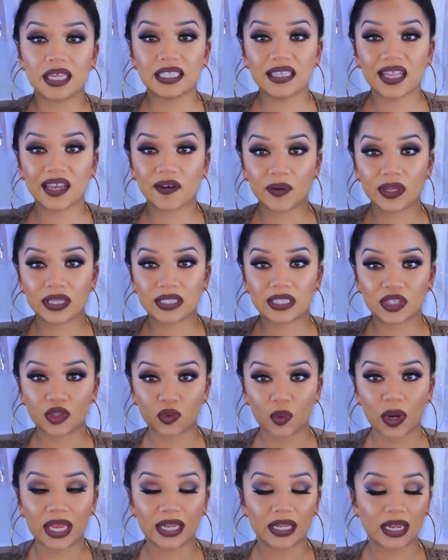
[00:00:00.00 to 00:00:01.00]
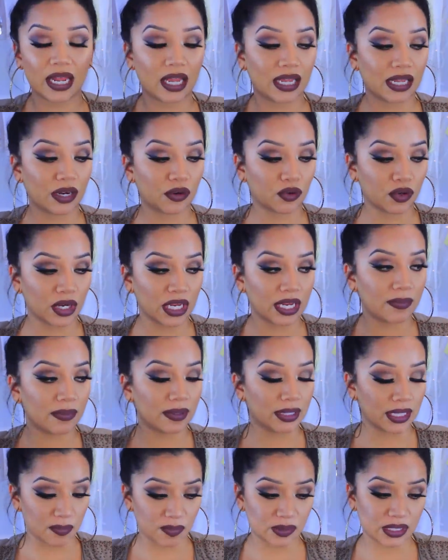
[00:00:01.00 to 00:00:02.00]
These liquid suede cream
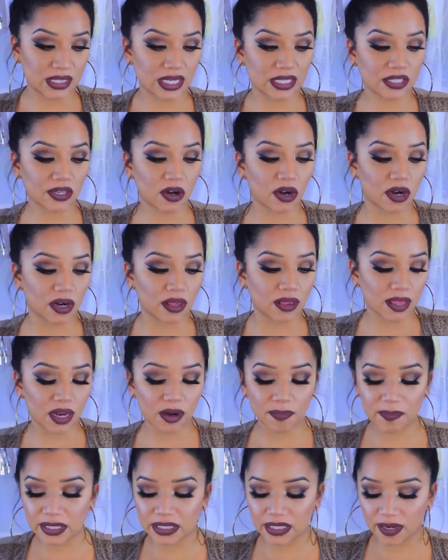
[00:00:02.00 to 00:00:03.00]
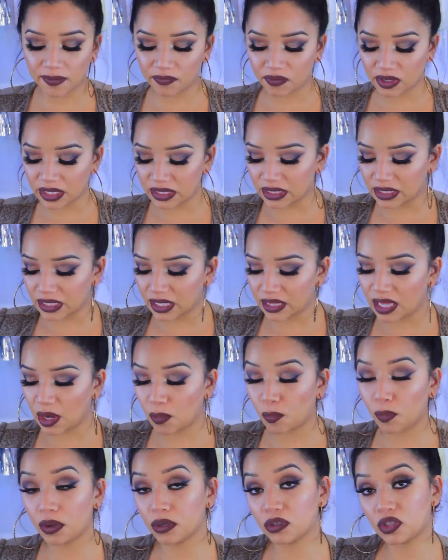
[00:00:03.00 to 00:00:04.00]
lipsticks are a little bit different.
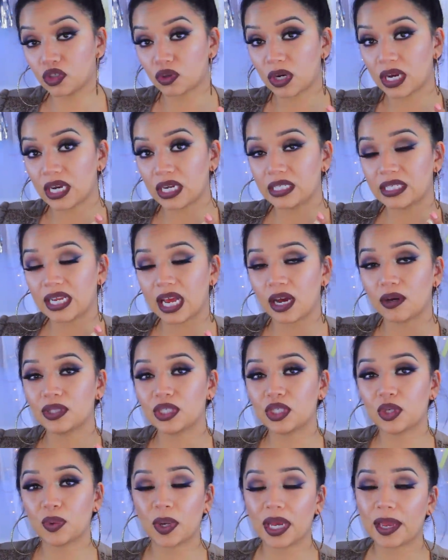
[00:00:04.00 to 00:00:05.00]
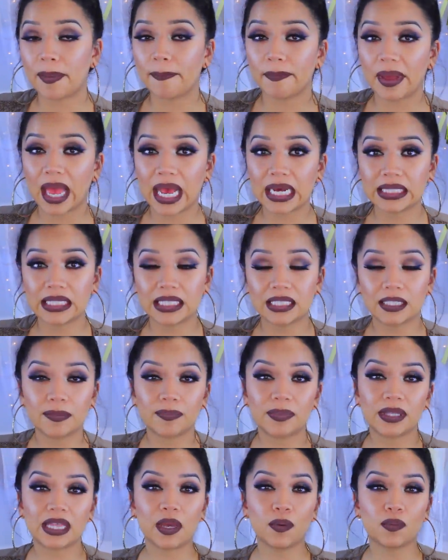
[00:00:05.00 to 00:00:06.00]
They will dry down to a matte,
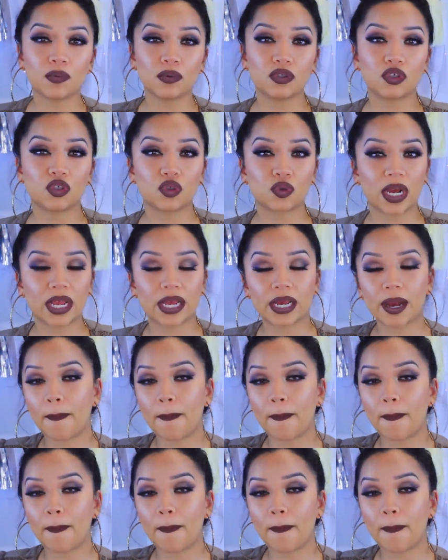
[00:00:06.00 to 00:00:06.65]
but they won't dry